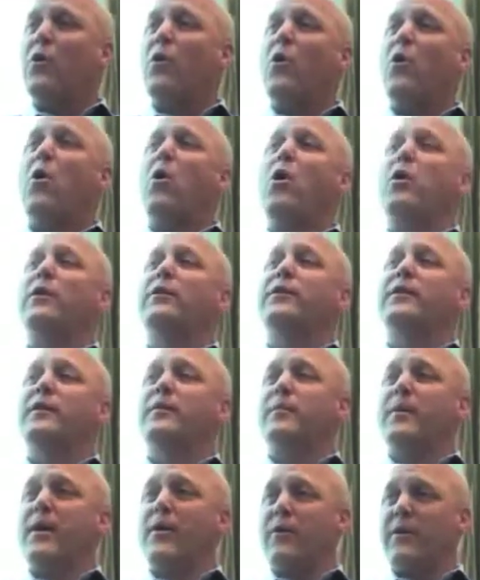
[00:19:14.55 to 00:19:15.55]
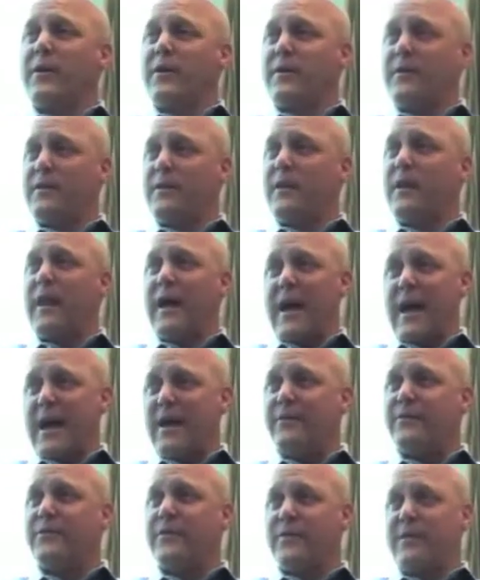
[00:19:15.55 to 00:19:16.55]
all of the American
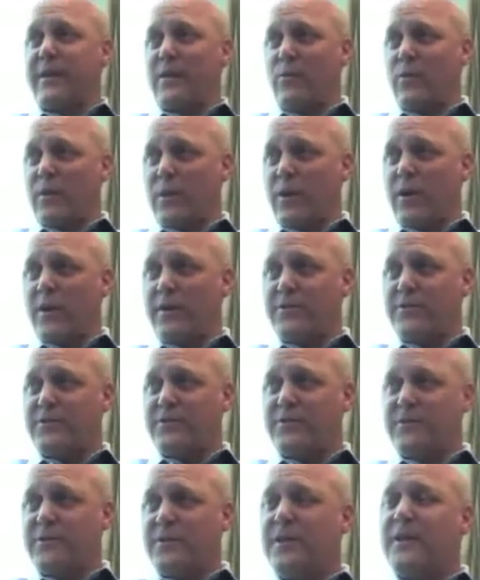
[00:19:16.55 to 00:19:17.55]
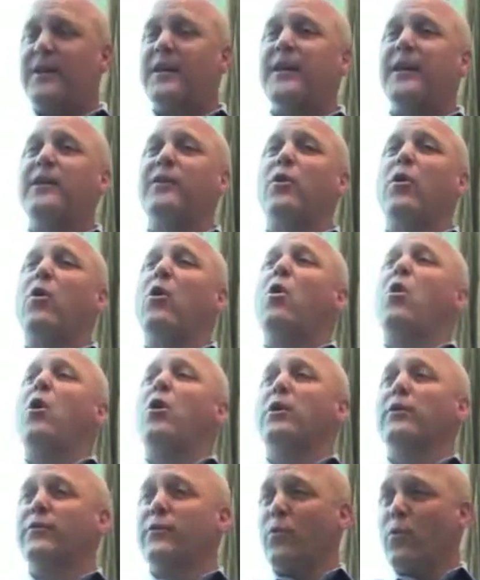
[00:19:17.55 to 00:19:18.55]
lives that were lost in
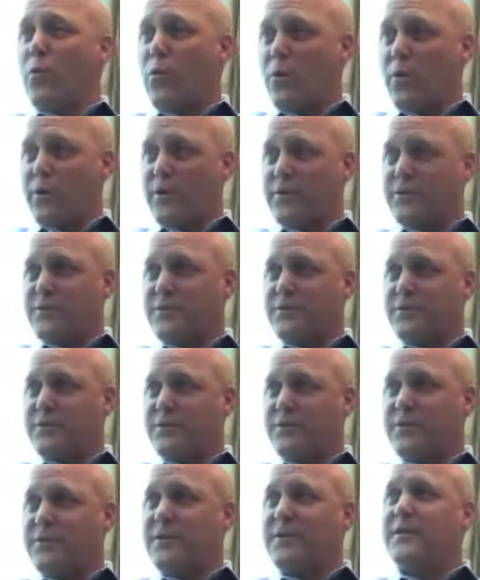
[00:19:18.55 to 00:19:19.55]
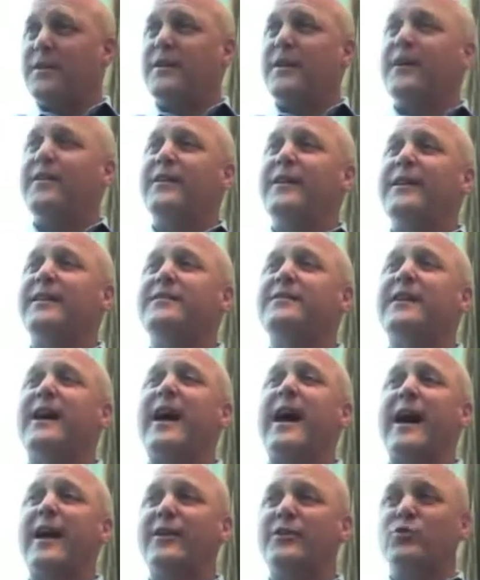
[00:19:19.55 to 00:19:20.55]
all of the wars in the
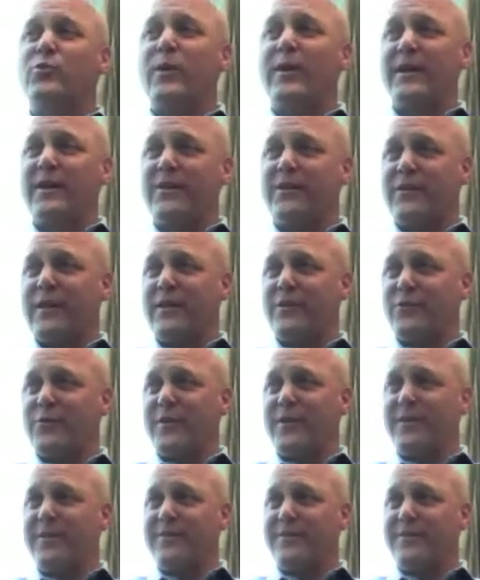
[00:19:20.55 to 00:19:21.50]
entire 20th century.